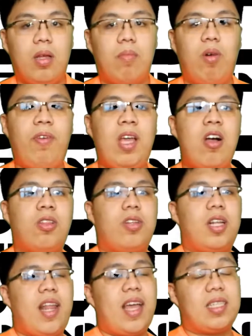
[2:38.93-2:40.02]
moving on to the
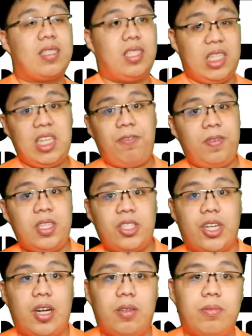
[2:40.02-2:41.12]
next key
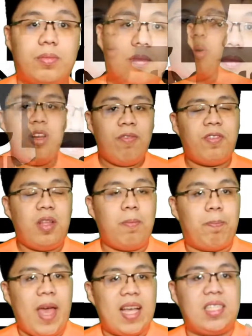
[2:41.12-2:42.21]
feature. One of the
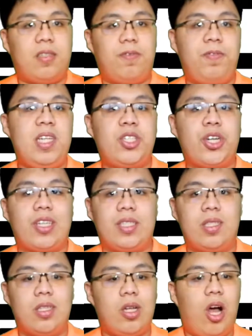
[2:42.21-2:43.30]
best
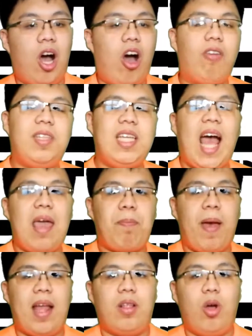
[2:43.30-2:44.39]
features of the
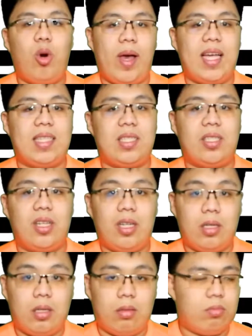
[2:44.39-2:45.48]
iPadOS,
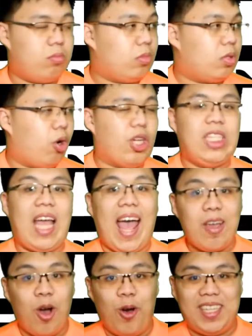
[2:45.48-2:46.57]
or the
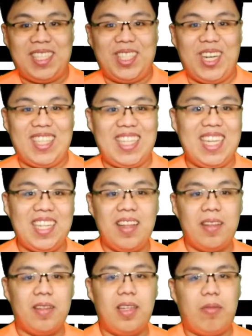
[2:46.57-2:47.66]
iOS 13,
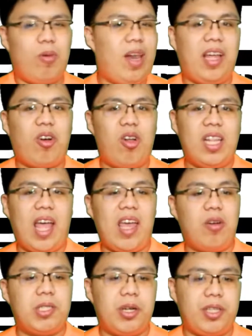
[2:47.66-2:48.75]
well, I call it
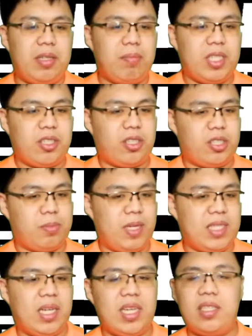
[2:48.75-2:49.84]
iOS 13 because
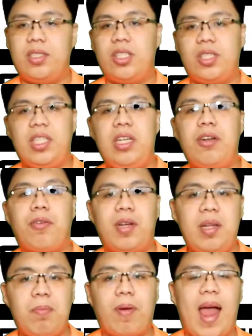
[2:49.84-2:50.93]
basically it's just a
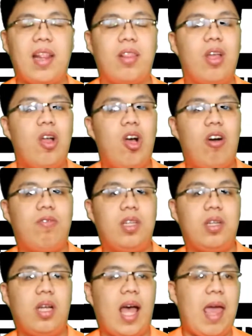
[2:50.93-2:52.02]
rebrand of
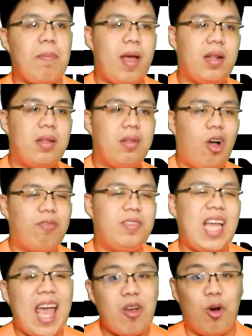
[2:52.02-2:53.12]
the
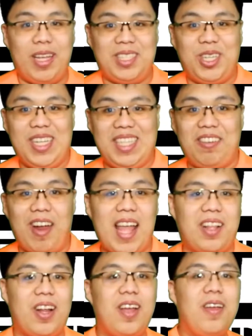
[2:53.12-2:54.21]
iOS 13
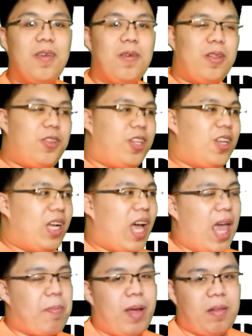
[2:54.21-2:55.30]
rather, to the
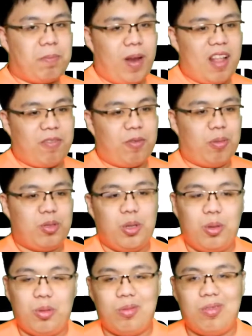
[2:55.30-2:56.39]
iPad platform. So
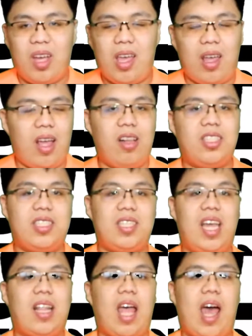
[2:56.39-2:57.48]
I'll just say
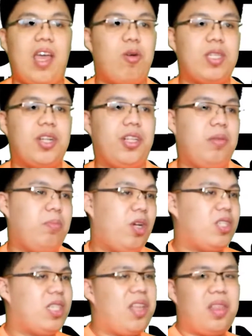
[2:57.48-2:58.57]
it iOS 13
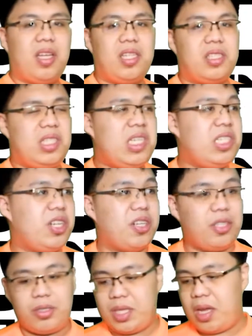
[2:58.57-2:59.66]
because I think it's easier
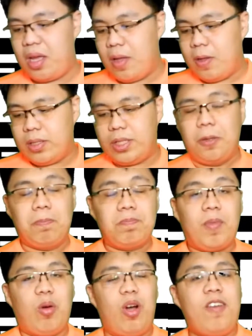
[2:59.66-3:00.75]
to say. So
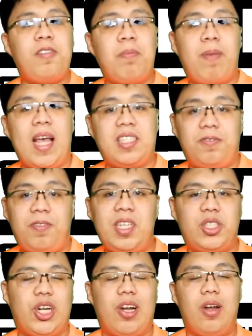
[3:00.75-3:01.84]
one of the best
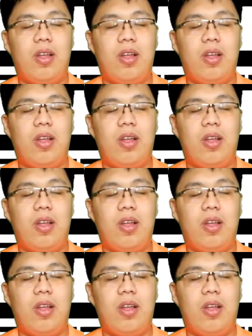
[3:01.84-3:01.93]
feature